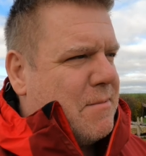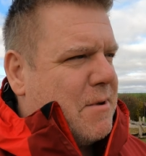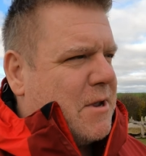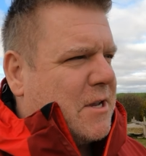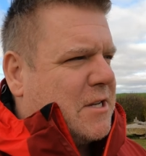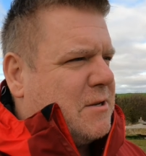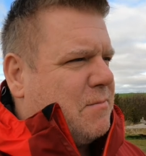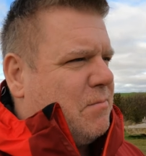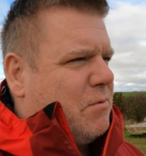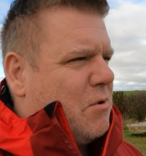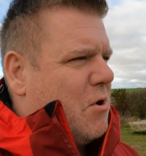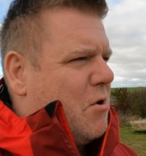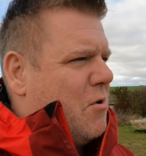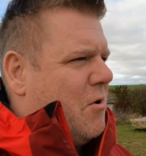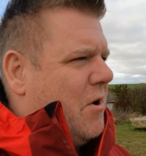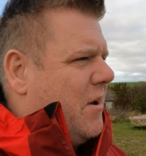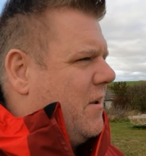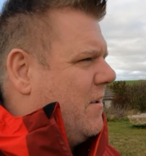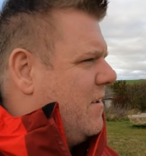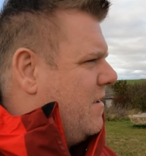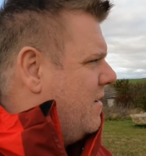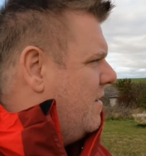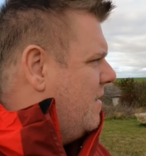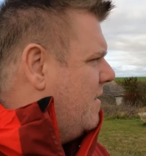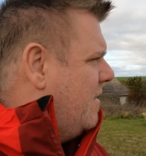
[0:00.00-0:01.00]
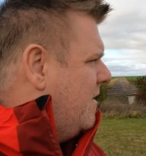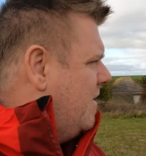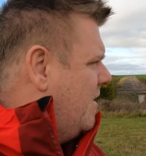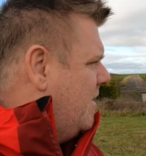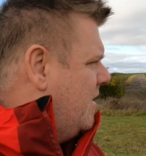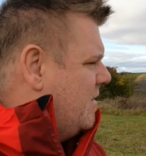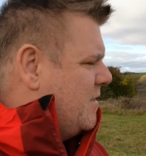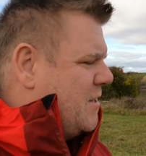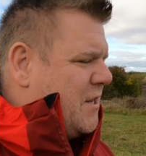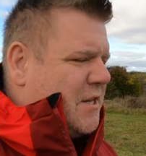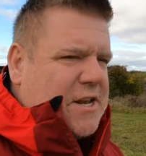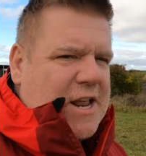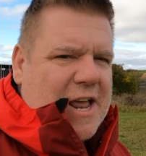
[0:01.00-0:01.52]
I'm exploring
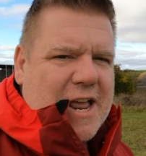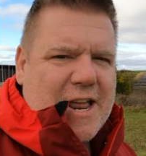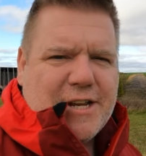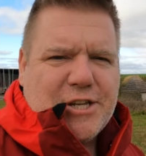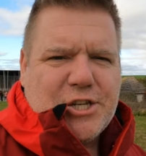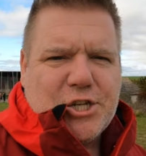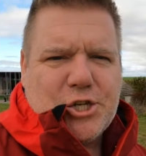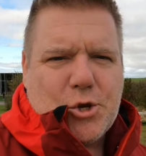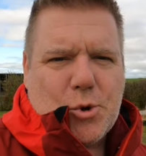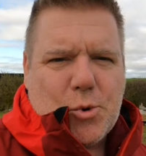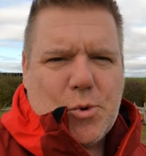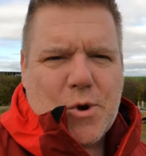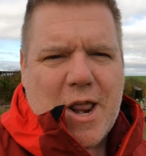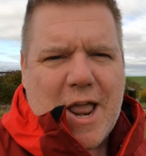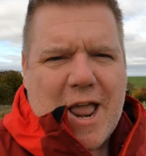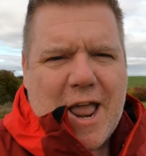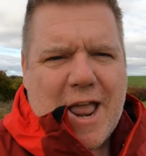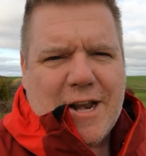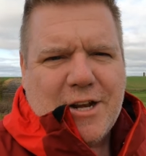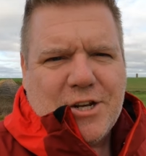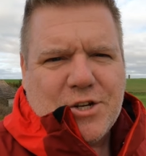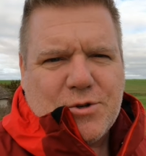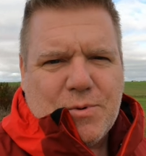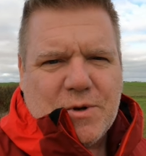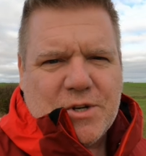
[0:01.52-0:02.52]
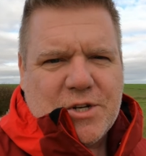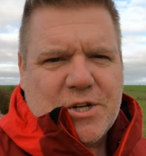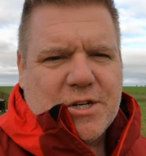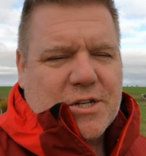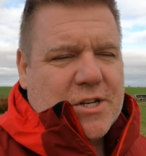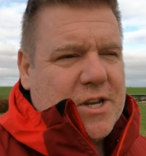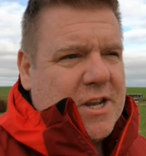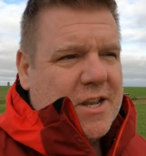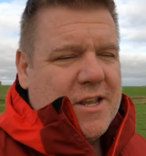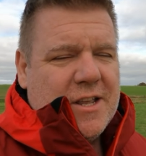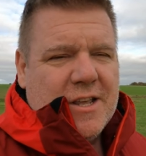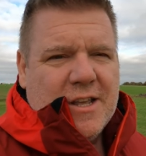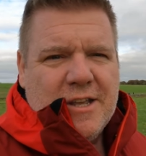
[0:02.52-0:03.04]
today Stonehenge, which
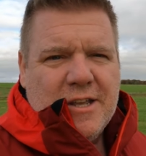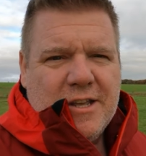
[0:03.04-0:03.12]
is